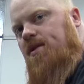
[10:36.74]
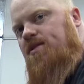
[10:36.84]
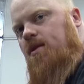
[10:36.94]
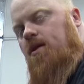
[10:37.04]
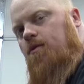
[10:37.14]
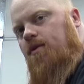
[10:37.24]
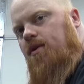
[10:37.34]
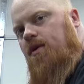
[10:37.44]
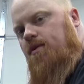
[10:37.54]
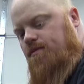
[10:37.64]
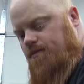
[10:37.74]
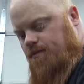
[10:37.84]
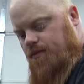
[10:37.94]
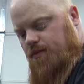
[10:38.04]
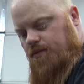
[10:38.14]
He's not open right now.
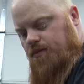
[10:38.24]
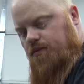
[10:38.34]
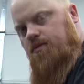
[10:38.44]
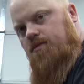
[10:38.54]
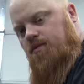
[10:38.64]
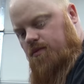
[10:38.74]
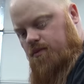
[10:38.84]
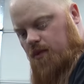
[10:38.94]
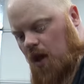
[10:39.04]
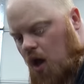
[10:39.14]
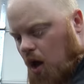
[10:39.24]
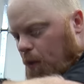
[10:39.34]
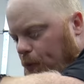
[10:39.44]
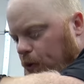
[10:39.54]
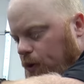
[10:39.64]

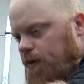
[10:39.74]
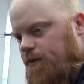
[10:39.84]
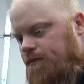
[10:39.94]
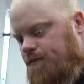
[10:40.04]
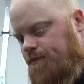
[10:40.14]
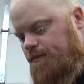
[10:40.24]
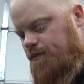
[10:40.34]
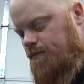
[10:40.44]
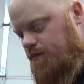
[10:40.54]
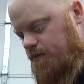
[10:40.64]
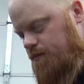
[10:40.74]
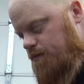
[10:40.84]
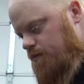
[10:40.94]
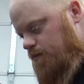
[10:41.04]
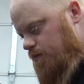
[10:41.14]
Oh. I thought you just had the
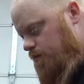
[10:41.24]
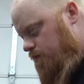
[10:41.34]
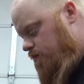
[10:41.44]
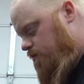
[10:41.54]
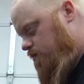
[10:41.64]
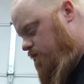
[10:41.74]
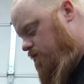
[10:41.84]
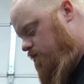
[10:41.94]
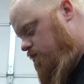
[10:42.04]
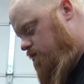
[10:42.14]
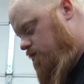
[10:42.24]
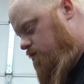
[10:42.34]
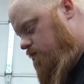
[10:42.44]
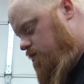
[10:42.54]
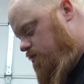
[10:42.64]
free will to go down there and get what
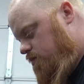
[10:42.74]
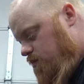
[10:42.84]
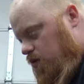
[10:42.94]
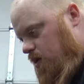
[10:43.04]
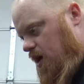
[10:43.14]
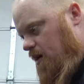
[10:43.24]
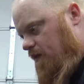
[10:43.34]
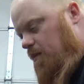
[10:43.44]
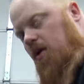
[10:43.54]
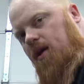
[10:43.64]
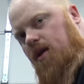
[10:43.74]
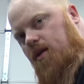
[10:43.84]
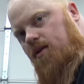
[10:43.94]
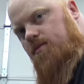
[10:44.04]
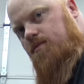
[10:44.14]
you needed. Well, yeah, if I break
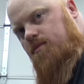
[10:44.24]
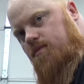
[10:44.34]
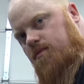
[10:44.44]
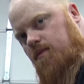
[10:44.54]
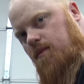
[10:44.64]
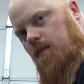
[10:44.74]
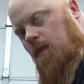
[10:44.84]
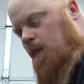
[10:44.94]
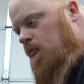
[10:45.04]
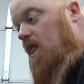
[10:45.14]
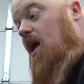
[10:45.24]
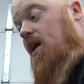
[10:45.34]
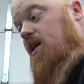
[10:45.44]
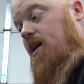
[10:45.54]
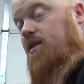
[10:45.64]
in. Oh.
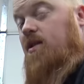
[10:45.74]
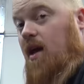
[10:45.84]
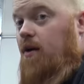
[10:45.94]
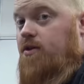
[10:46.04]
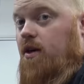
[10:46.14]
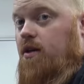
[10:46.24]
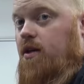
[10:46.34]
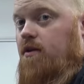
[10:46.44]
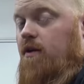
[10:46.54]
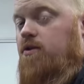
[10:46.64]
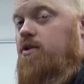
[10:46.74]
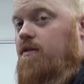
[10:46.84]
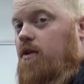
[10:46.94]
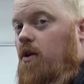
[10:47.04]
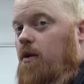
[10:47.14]
Hey, he has a Kawasaki version
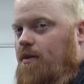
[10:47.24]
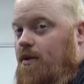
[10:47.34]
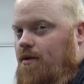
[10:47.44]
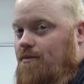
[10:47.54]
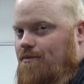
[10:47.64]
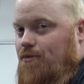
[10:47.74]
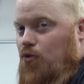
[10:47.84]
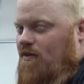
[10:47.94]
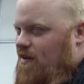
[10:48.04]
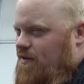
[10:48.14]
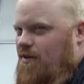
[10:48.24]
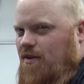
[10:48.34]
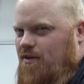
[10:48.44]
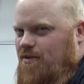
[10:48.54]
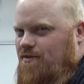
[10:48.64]
of a Grom in there.
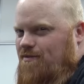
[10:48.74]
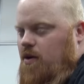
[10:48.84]
$2,500.